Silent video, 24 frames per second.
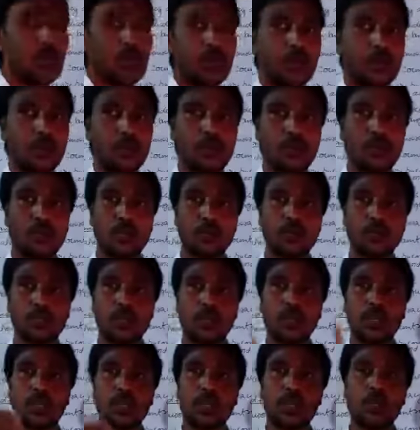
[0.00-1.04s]
Carlos,
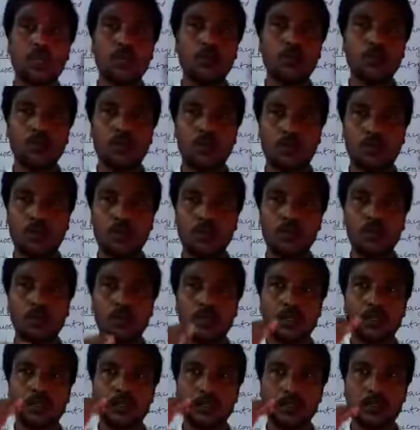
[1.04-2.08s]
he won
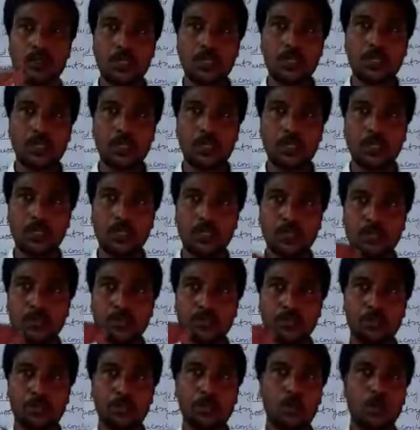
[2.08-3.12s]
the
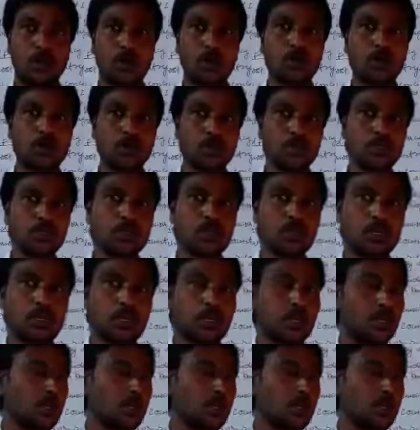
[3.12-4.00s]
bronze